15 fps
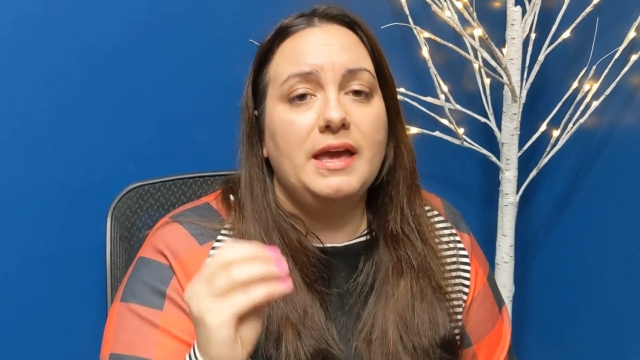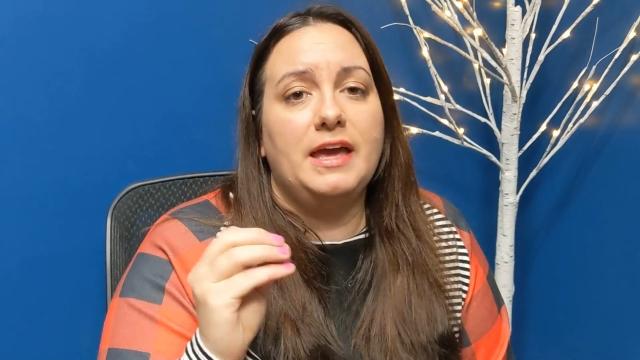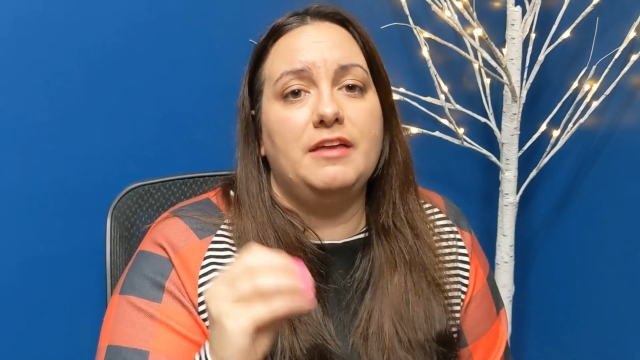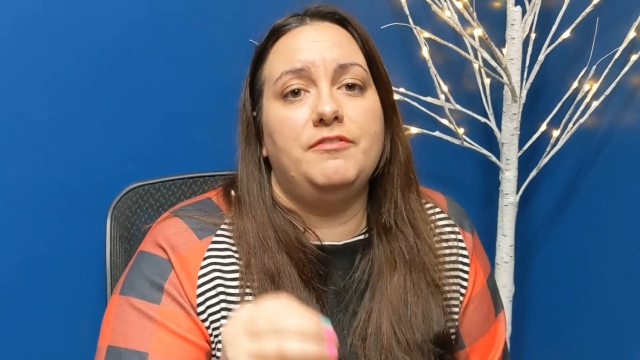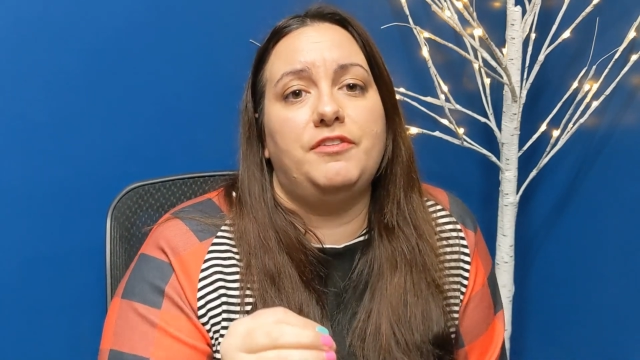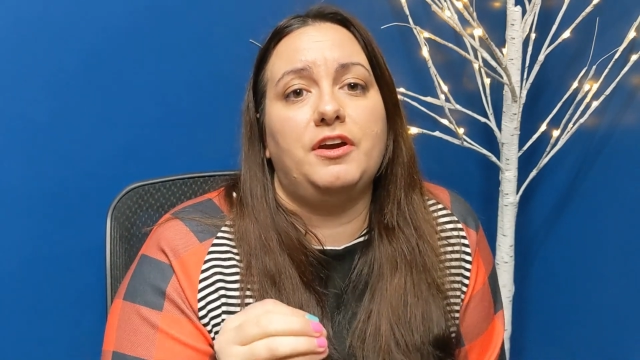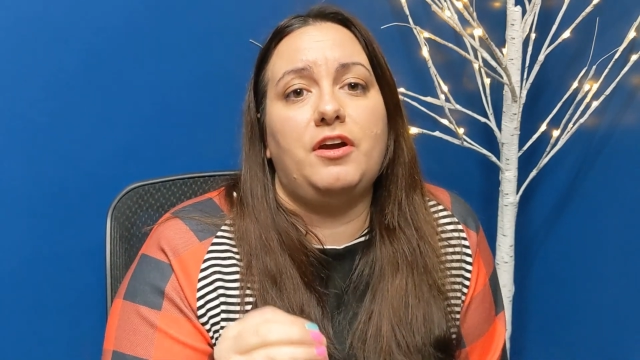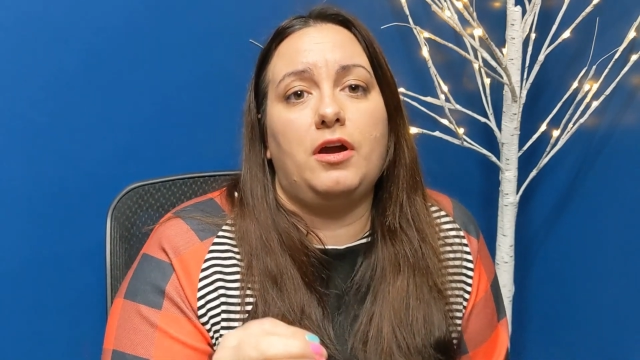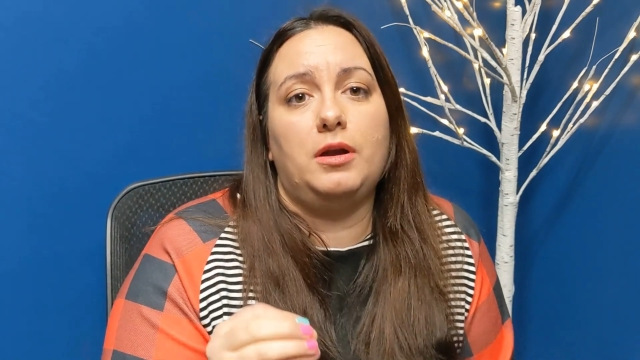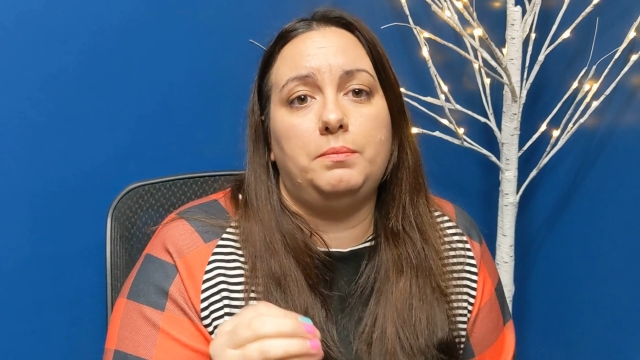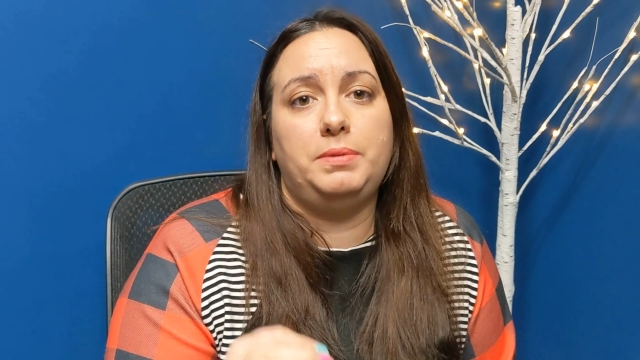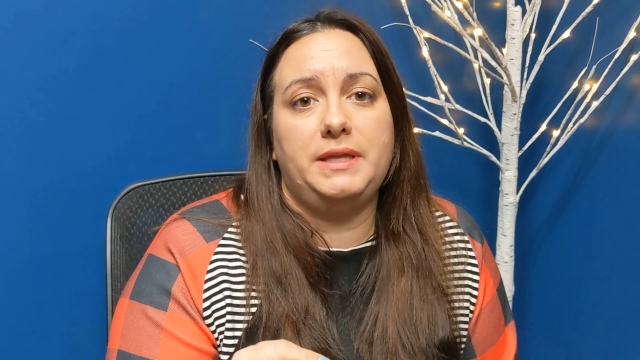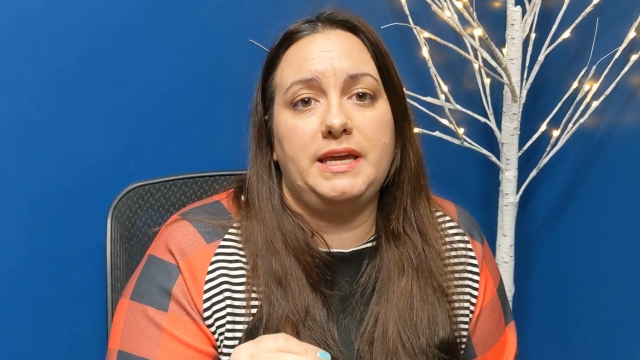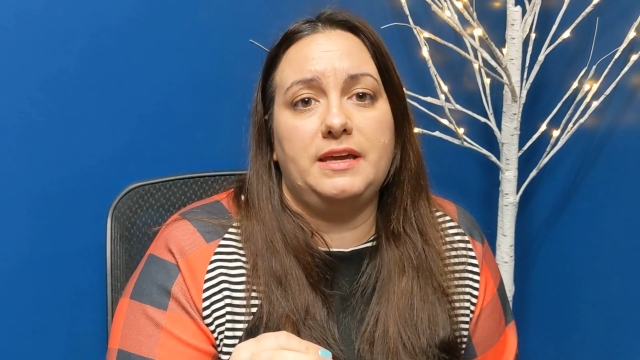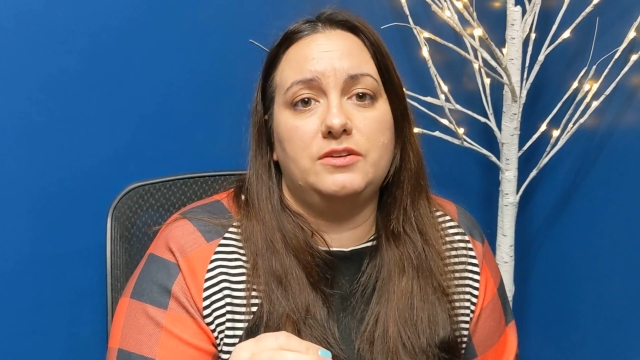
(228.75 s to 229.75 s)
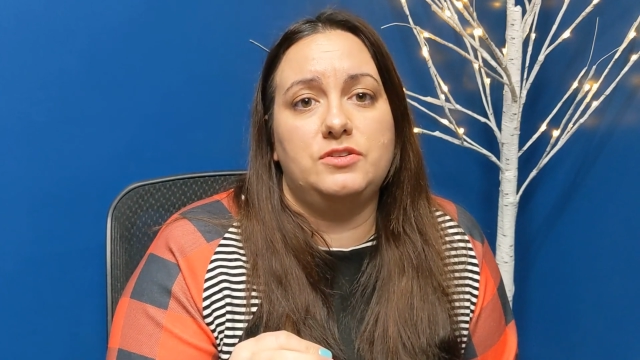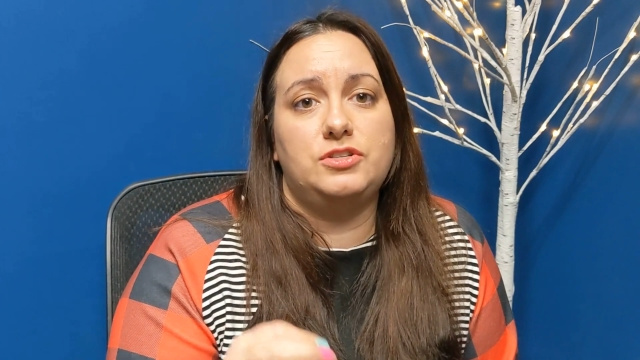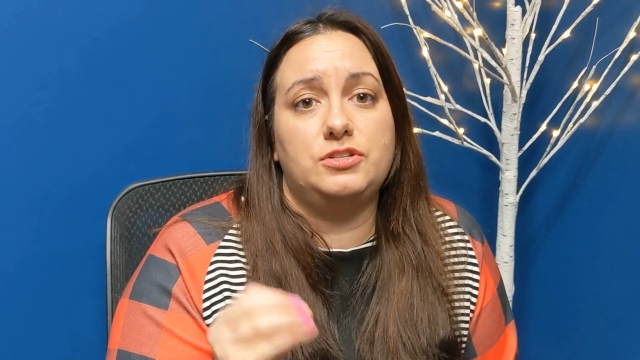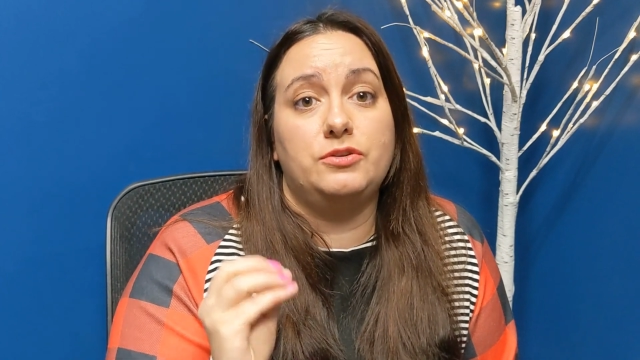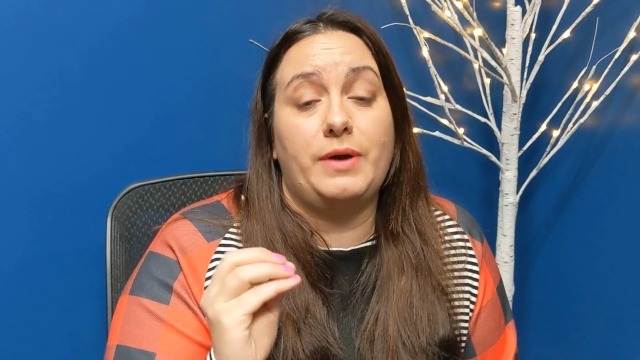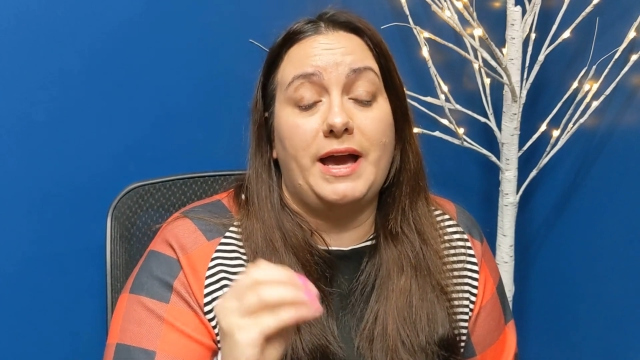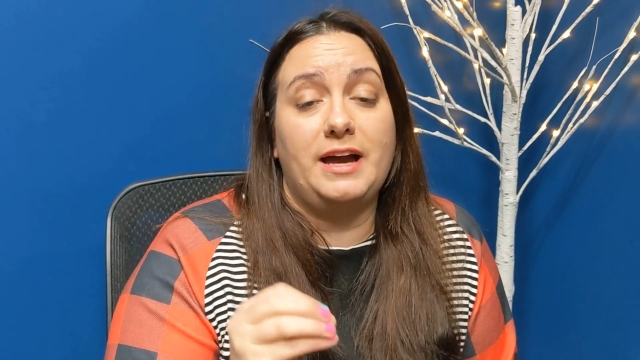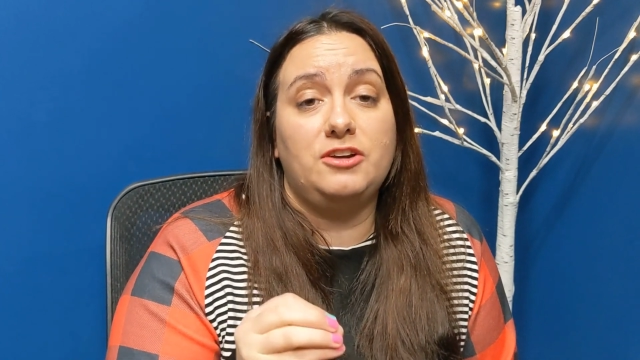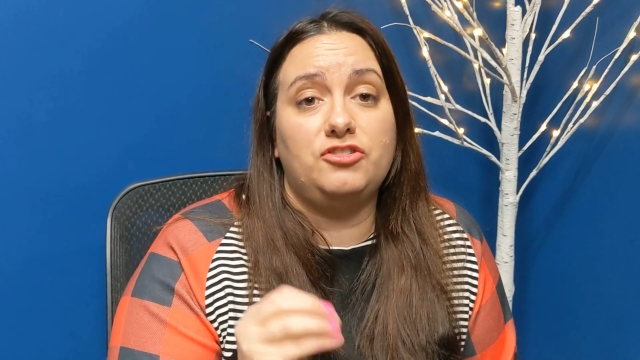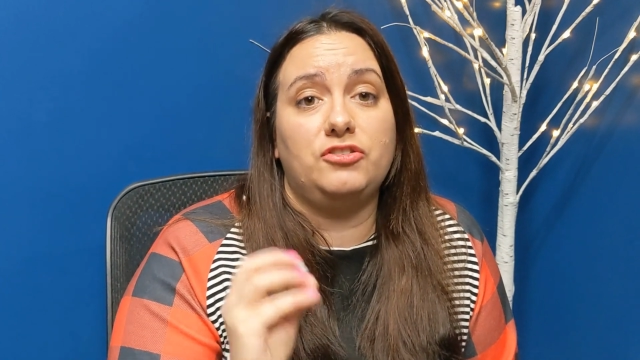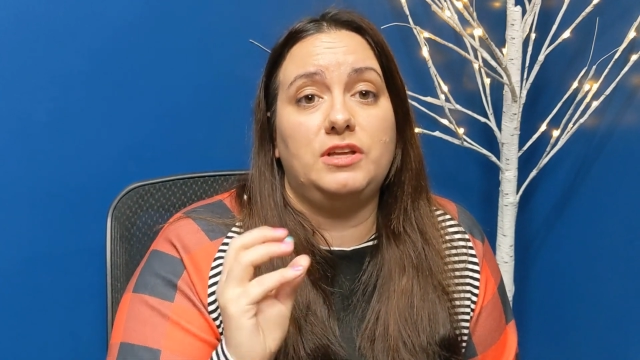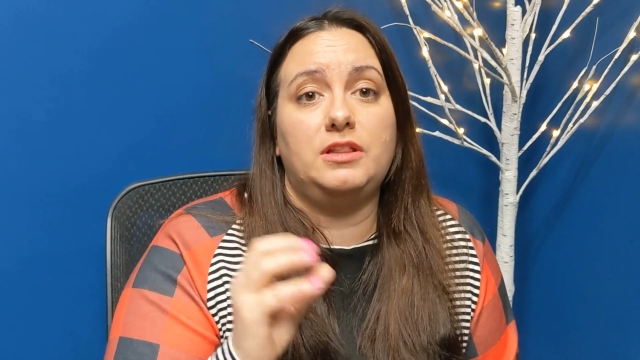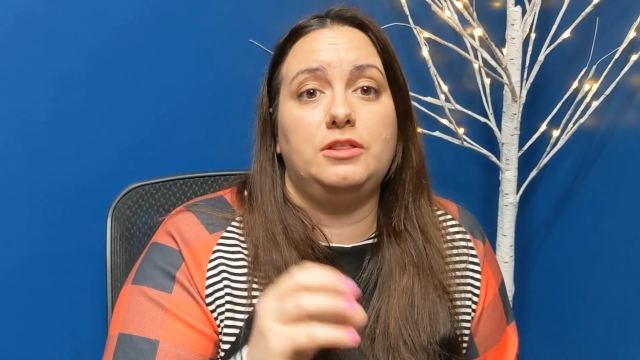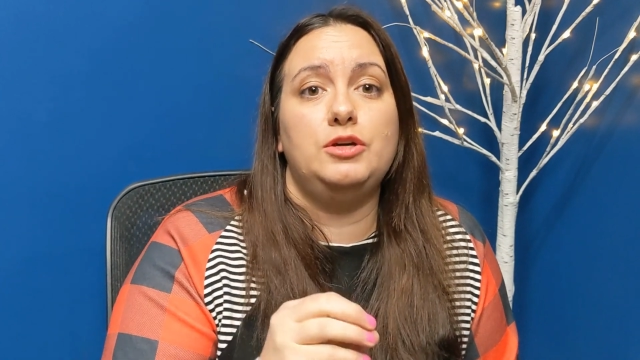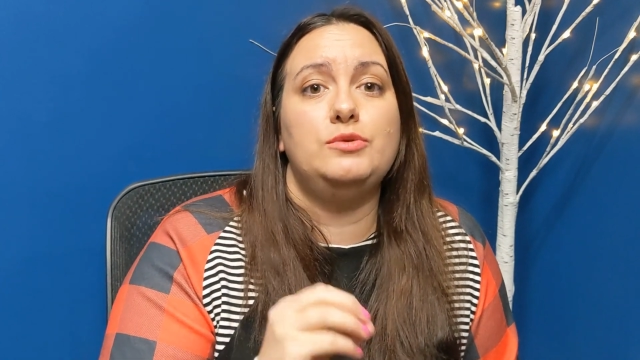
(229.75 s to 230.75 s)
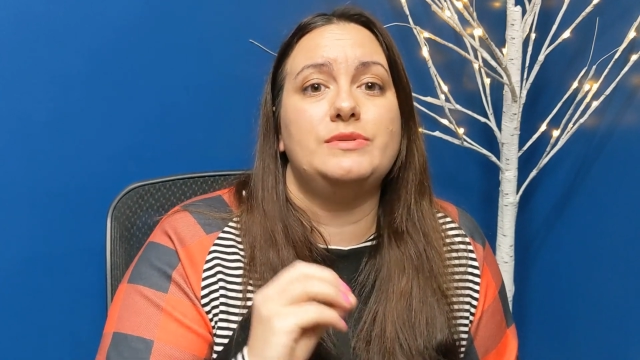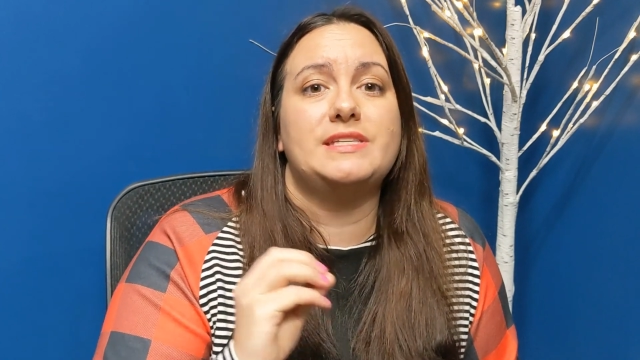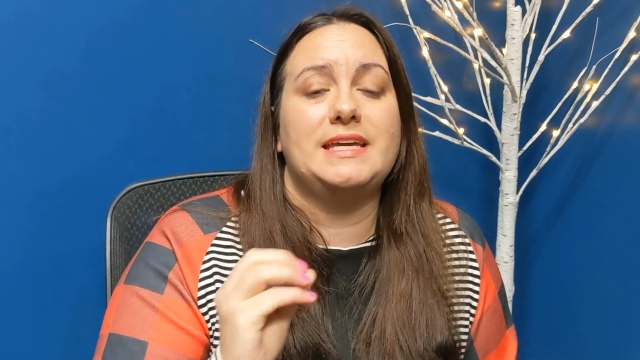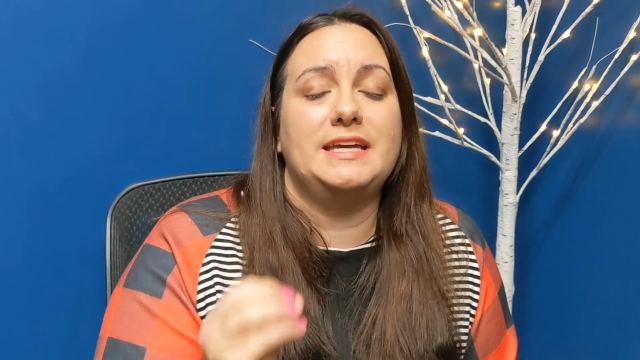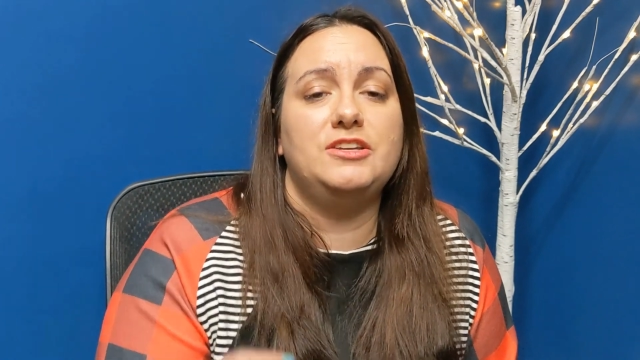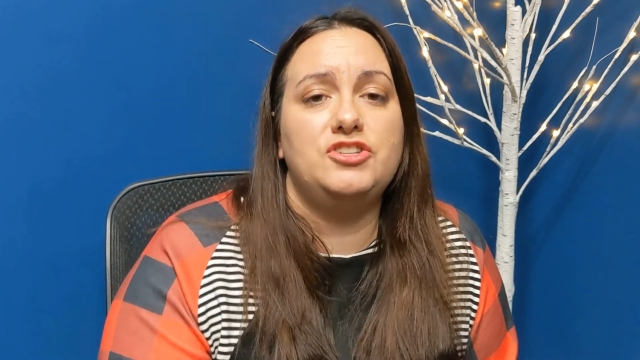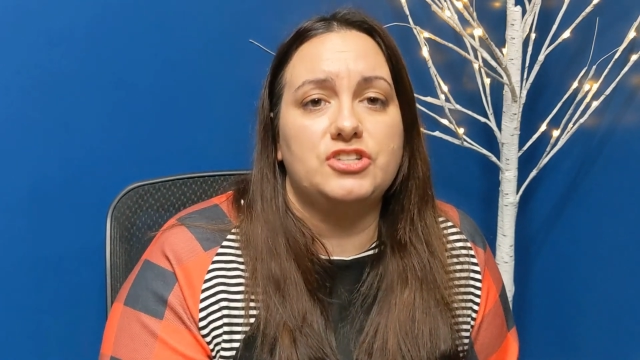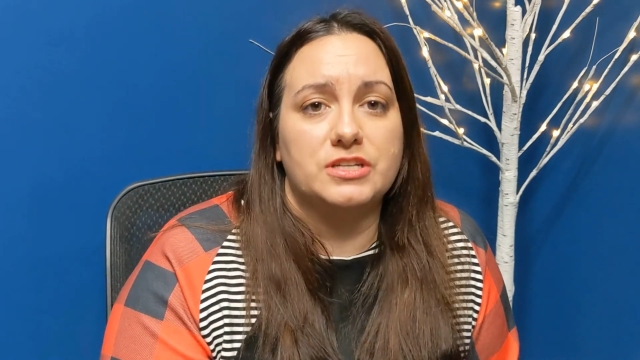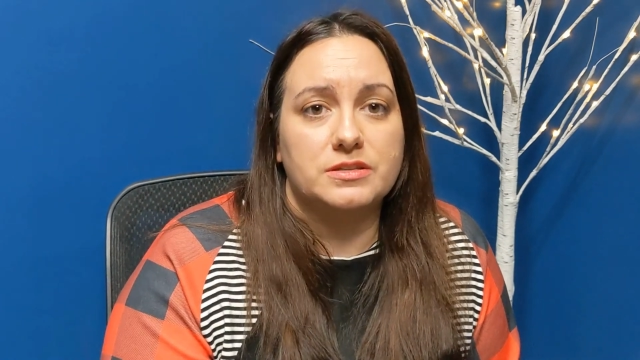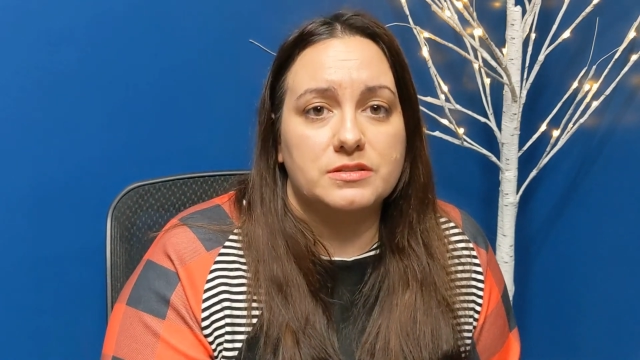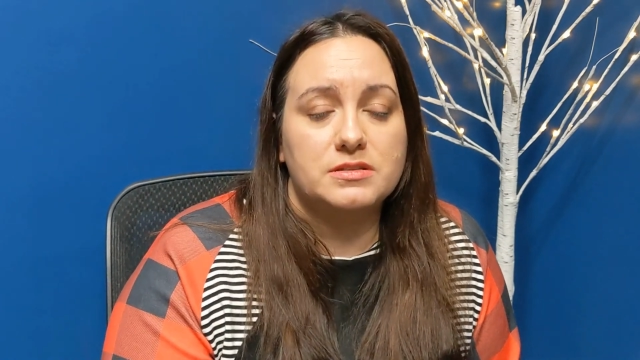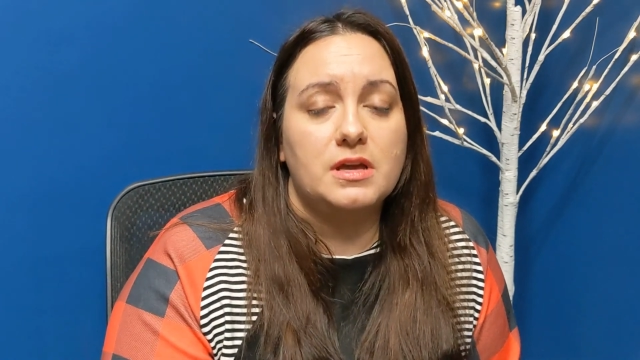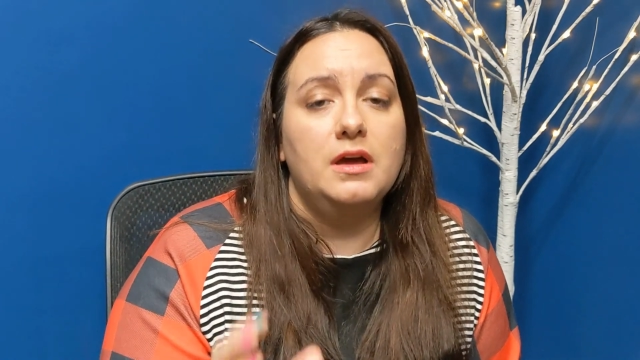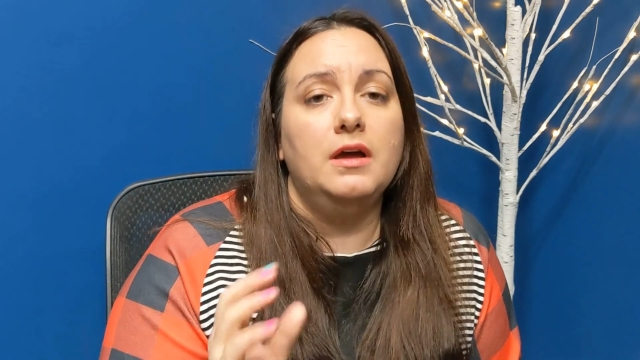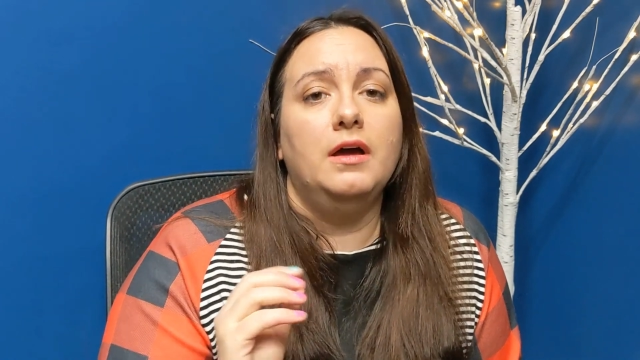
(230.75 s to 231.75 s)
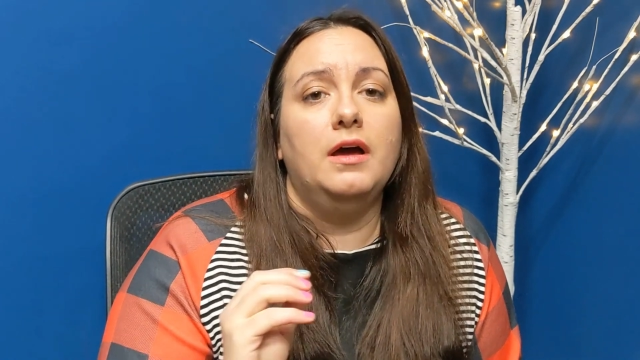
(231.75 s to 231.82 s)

and figure out a plan to actually lose inches.